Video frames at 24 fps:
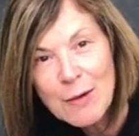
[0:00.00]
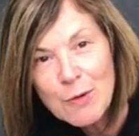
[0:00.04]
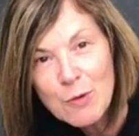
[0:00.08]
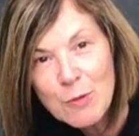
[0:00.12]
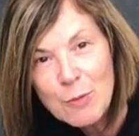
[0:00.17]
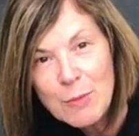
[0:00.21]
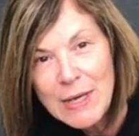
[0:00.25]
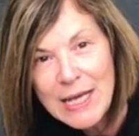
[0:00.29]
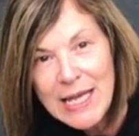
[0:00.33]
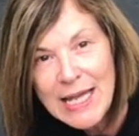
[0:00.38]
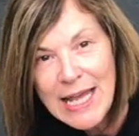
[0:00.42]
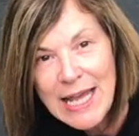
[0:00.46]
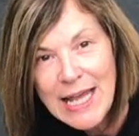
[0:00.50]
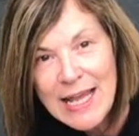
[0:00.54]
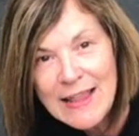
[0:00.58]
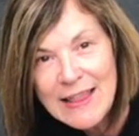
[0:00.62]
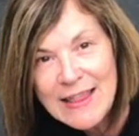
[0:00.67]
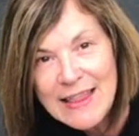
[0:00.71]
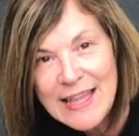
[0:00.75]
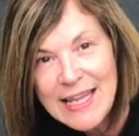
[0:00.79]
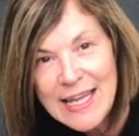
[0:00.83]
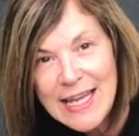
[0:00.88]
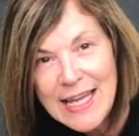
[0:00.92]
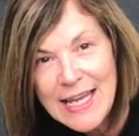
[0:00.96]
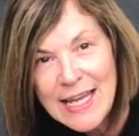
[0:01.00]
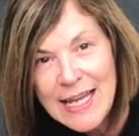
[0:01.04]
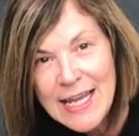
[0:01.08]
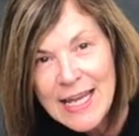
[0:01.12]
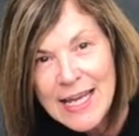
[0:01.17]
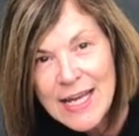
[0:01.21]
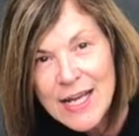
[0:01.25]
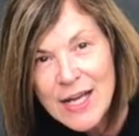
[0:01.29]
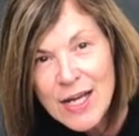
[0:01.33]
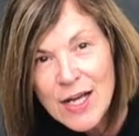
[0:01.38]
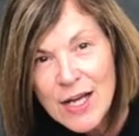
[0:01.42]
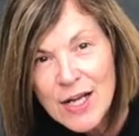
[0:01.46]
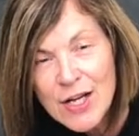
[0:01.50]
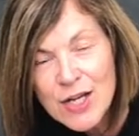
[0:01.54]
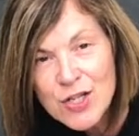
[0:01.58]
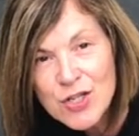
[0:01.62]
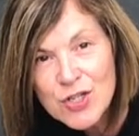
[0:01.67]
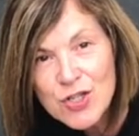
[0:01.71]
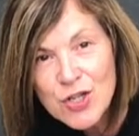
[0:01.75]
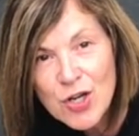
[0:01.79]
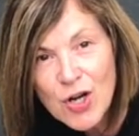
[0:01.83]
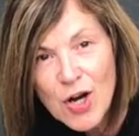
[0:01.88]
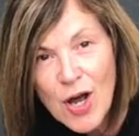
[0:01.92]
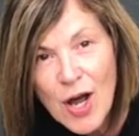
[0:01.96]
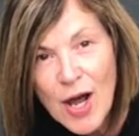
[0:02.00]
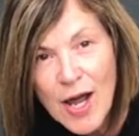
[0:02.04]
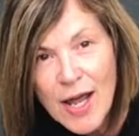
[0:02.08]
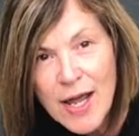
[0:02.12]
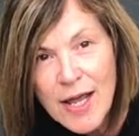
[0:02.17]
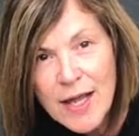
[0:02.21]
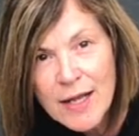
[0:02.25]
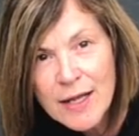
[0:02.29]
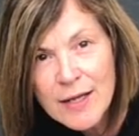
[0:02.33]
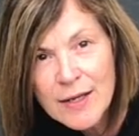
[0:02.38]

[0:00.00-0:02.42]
will be in the July